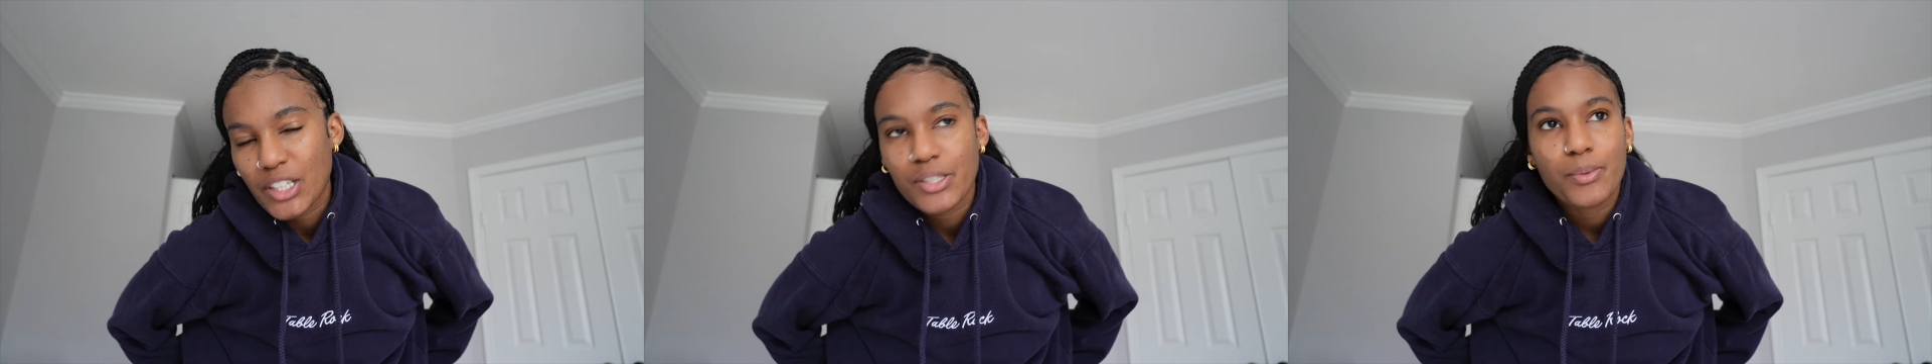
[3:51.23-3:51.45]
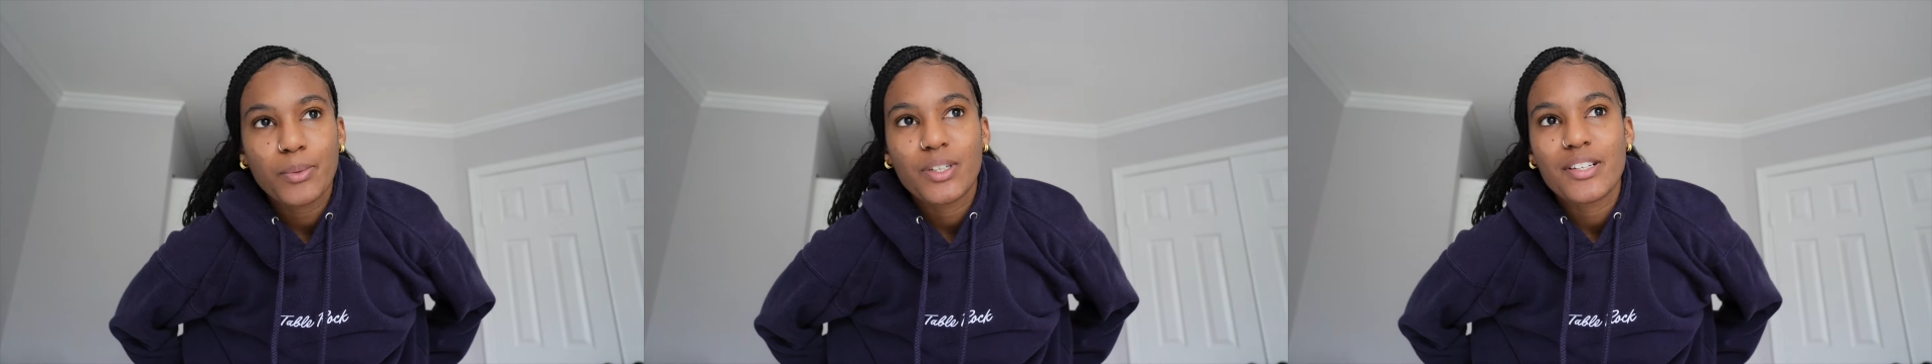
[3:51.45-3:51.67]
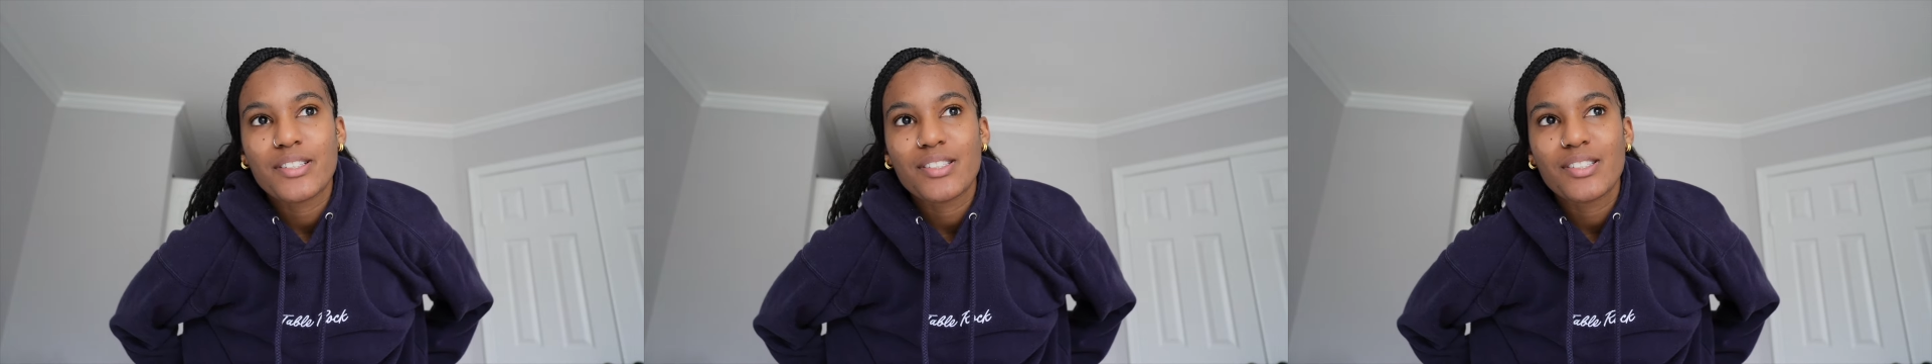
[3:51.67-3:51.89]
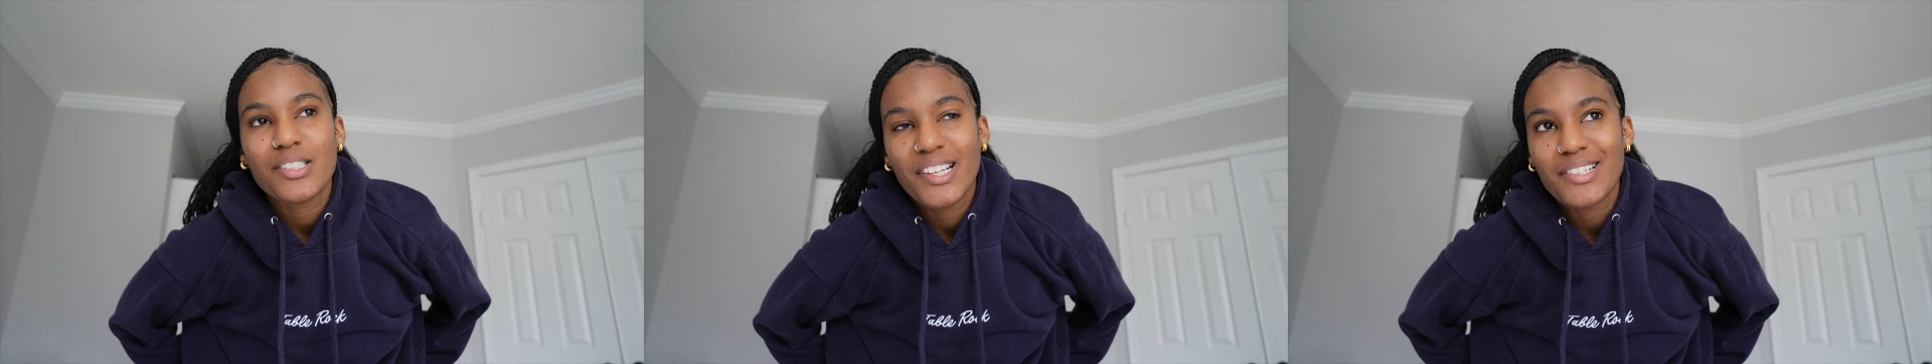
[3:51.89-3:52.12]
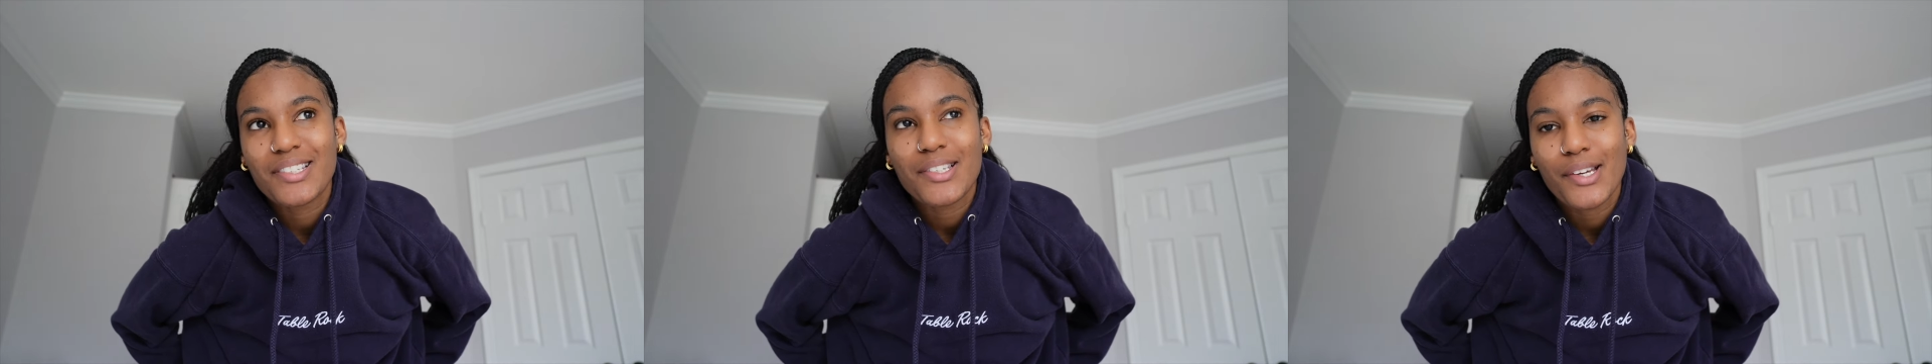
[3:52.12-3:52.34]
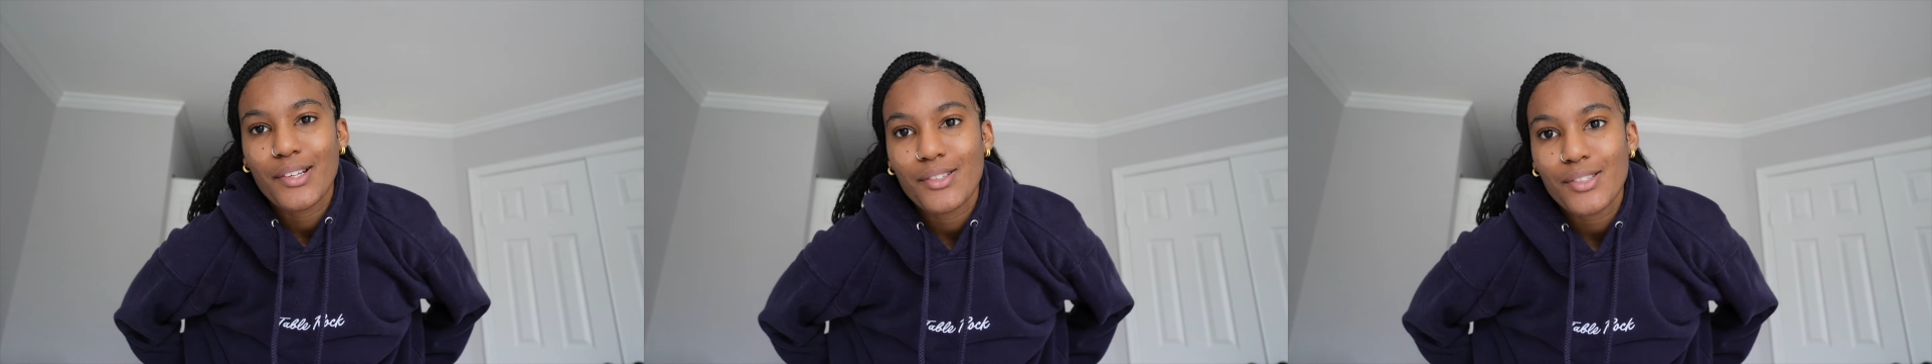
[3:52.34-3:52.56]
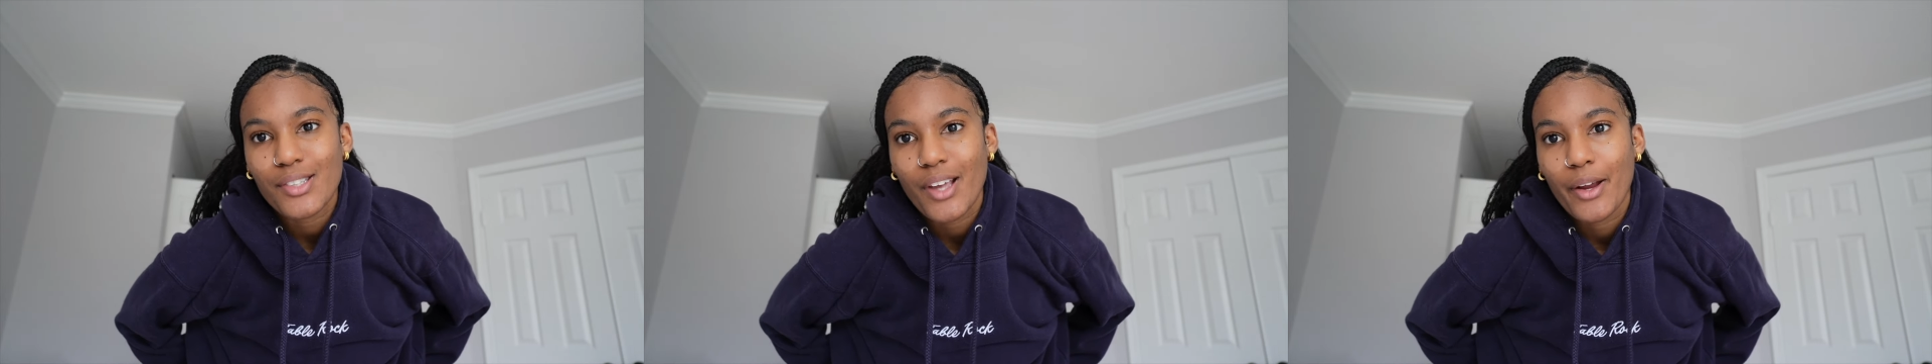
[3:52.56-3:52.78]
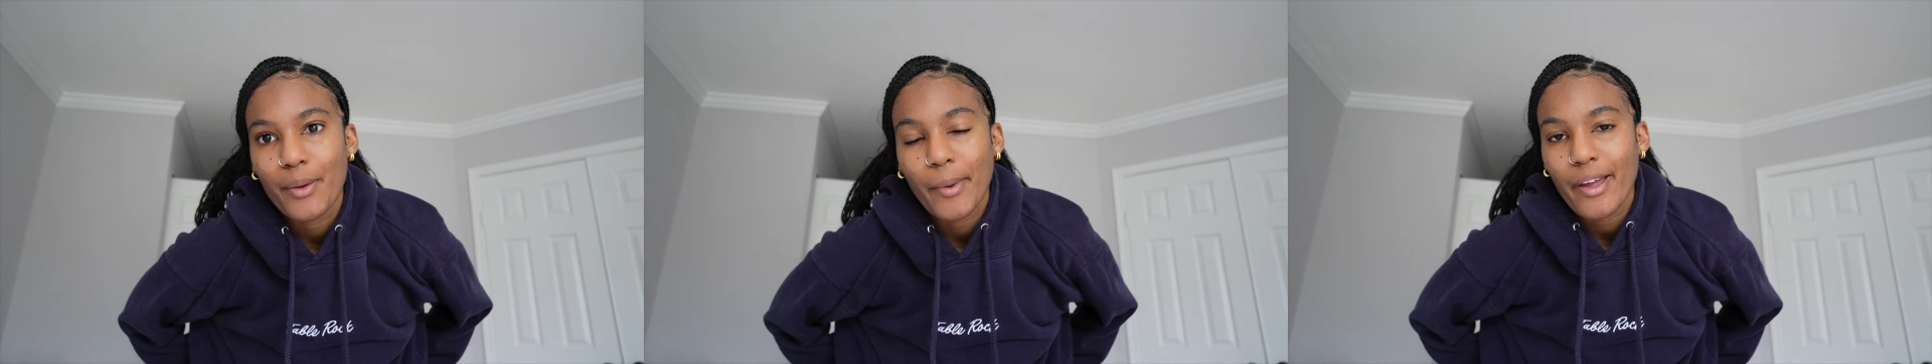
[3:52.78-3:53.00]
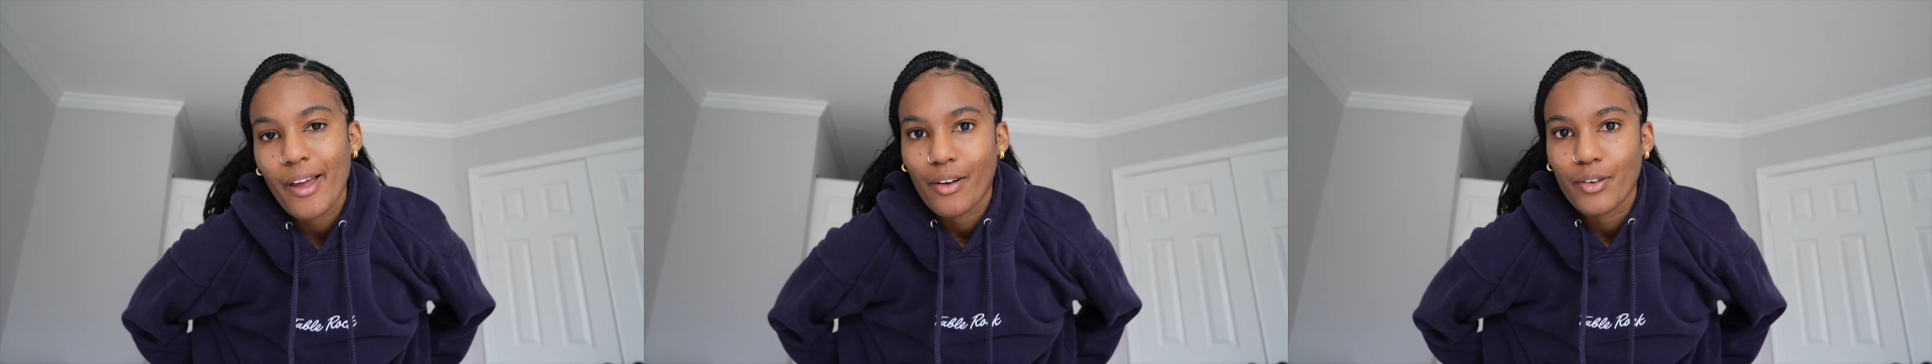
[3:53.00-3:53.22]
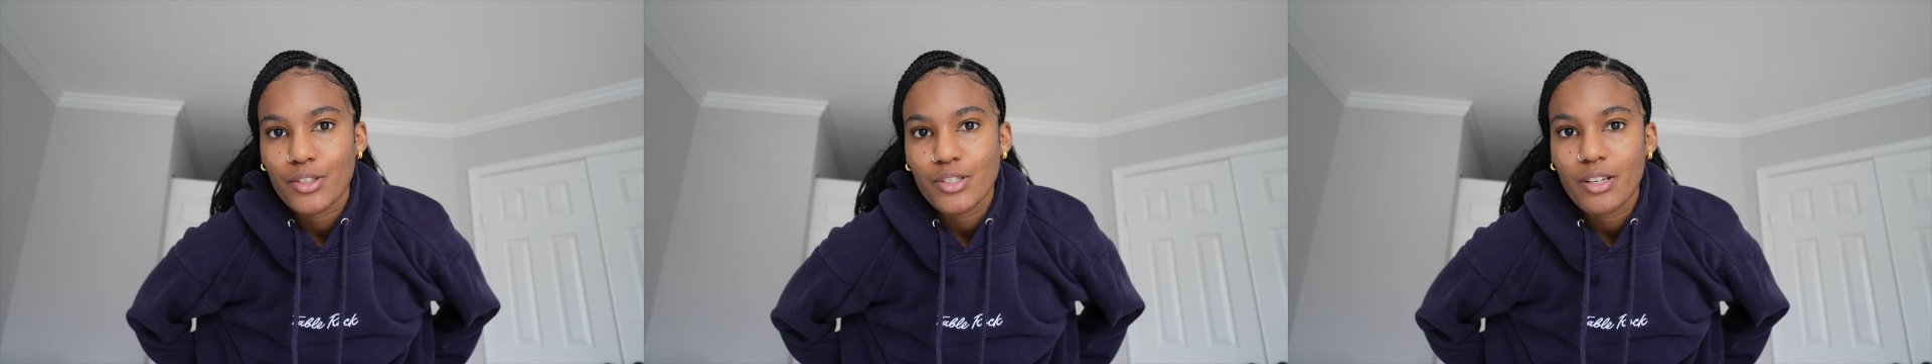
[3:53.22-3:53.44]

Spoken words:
I just want to sit inside my house